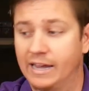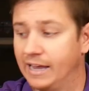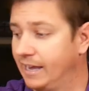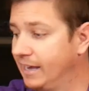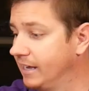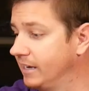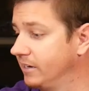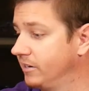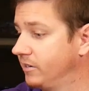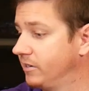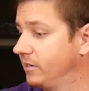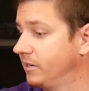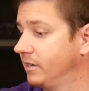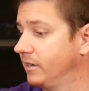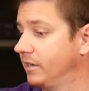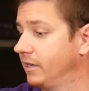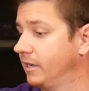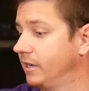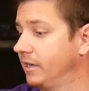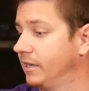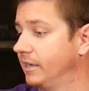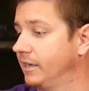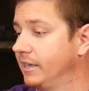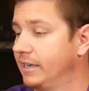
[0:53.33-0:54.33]
And
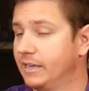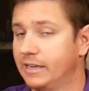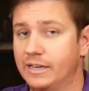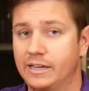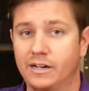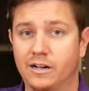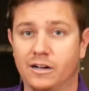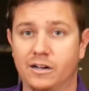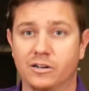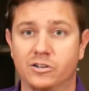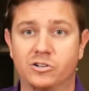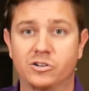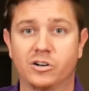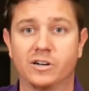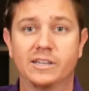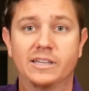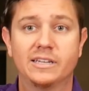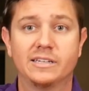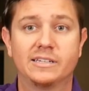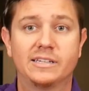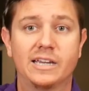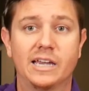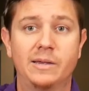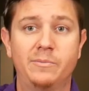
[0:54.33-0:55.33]
during
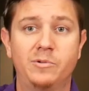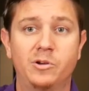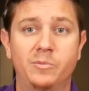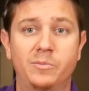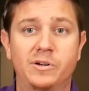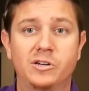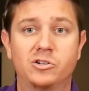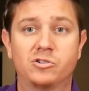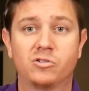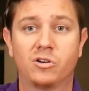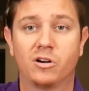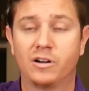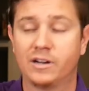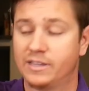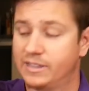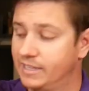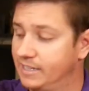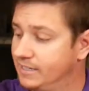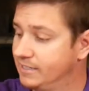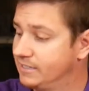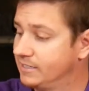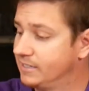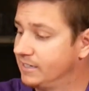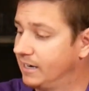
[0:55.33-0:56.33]
this game, you'll be drawing
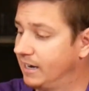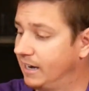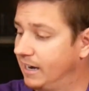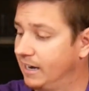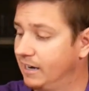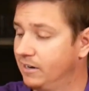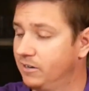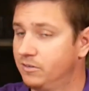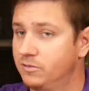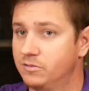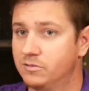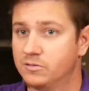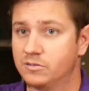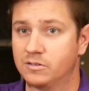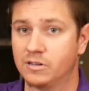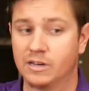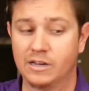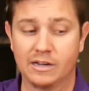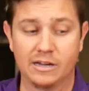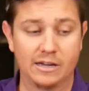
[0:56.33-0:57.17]
these tiles.